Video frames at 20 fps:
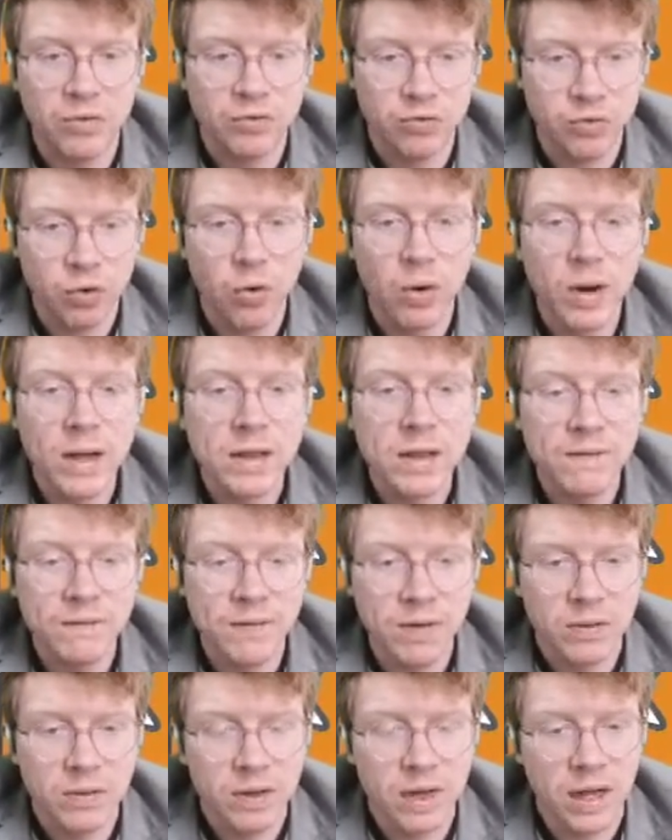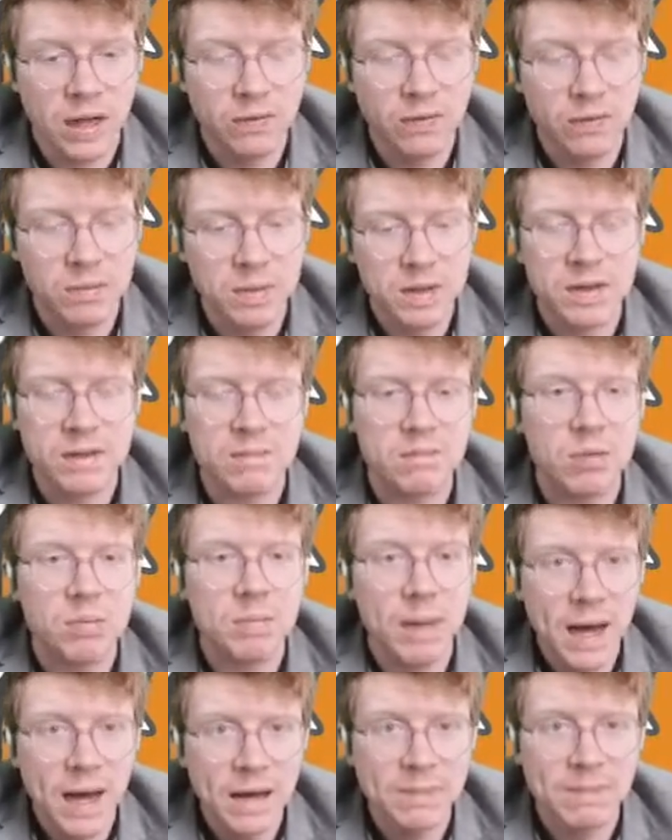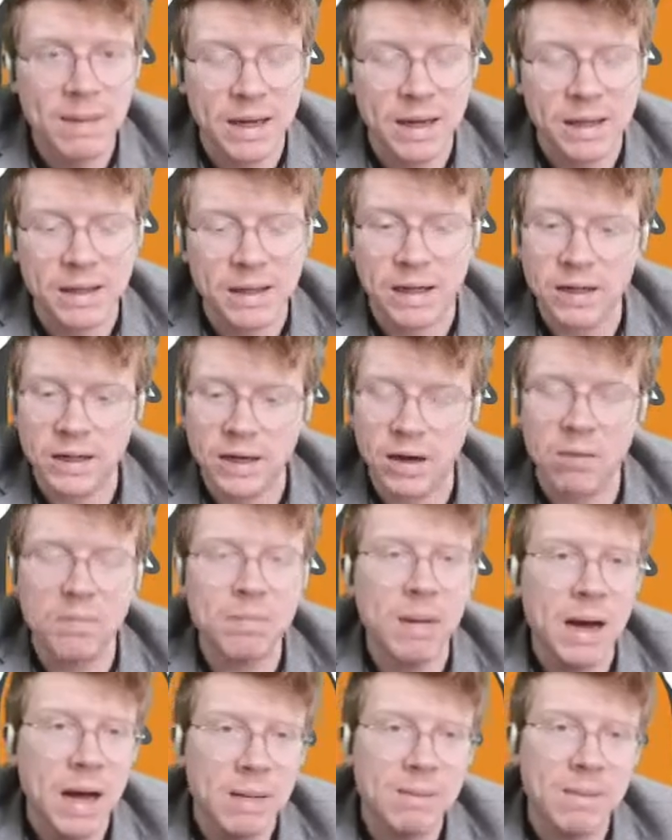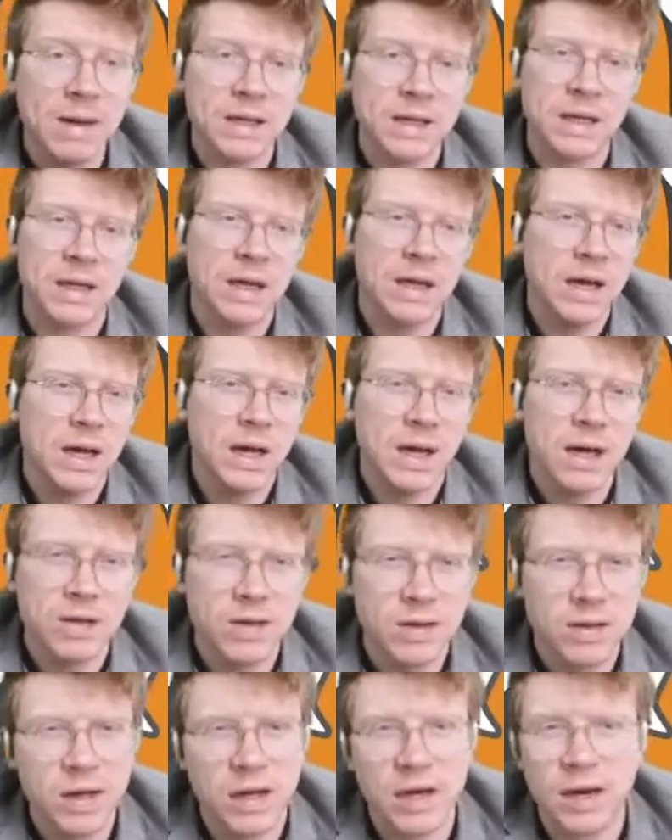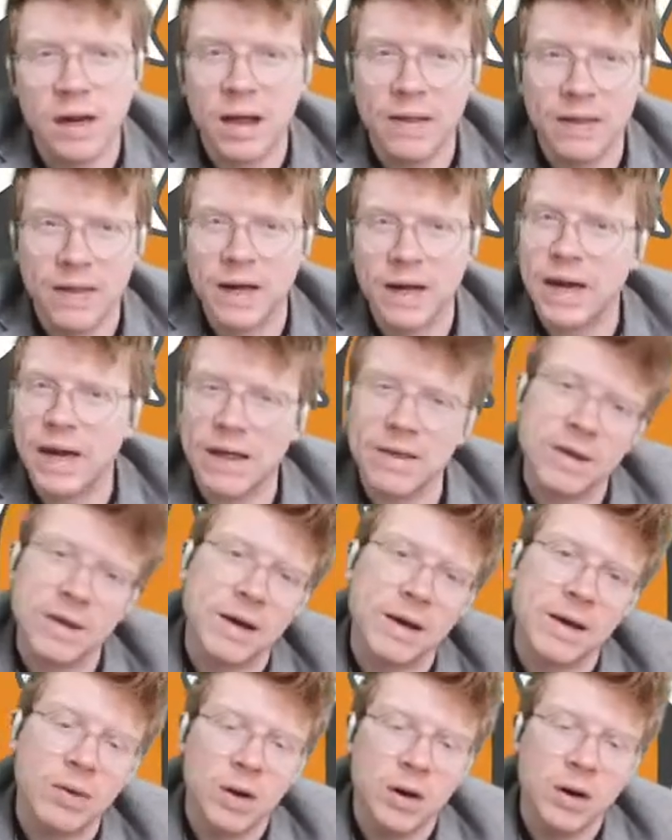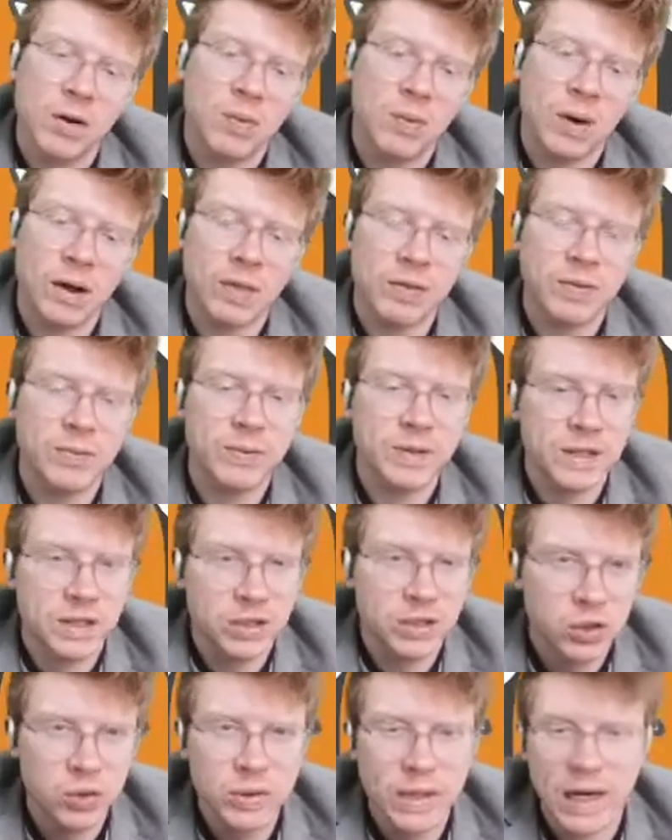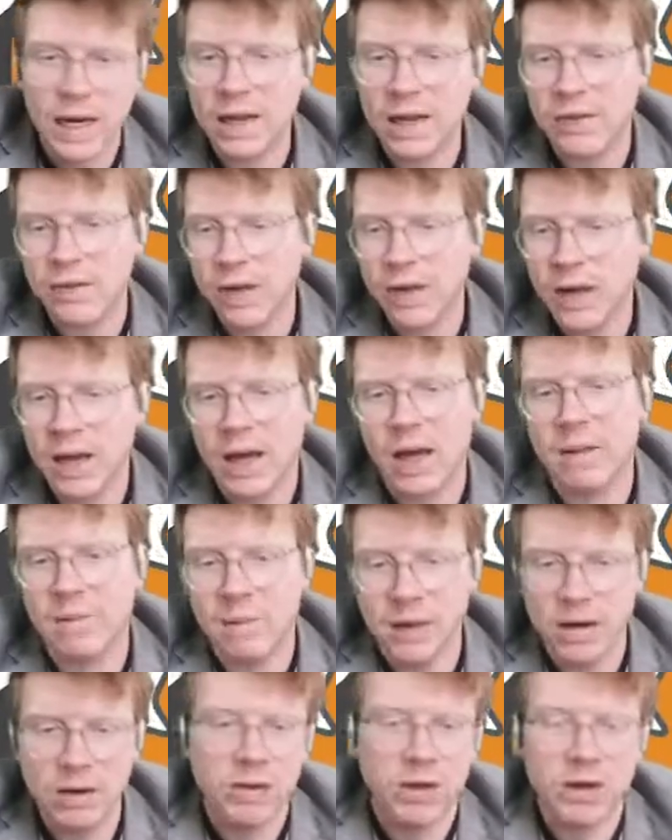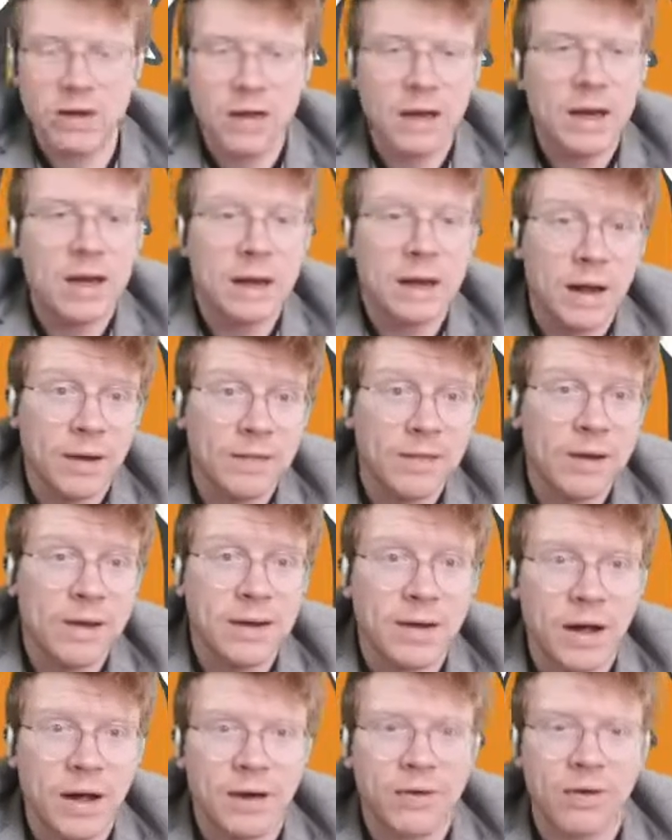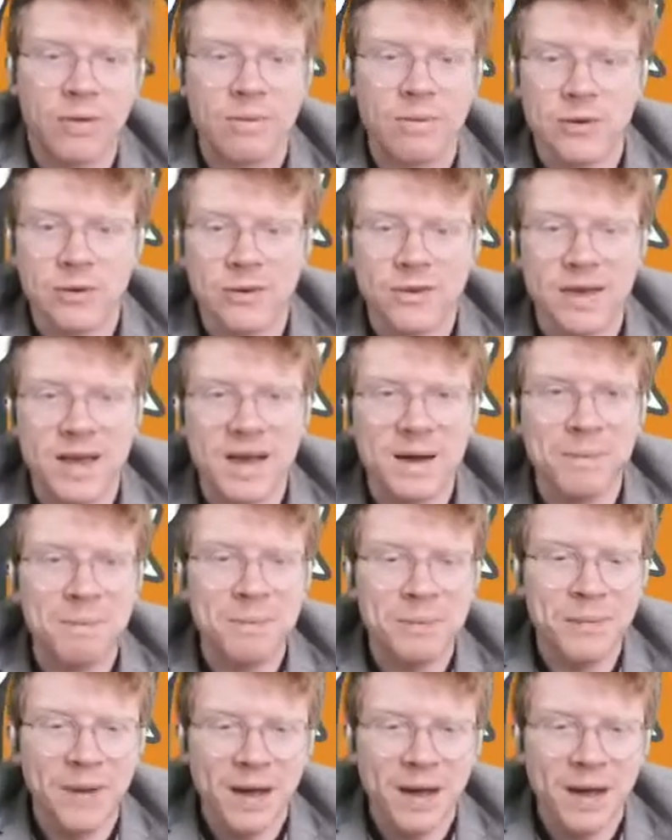drawing the field lines from a simple bar magnet. Now, a bar magnet is just kind of like the classic ones with the two colours. They look exactly like that diagram just there.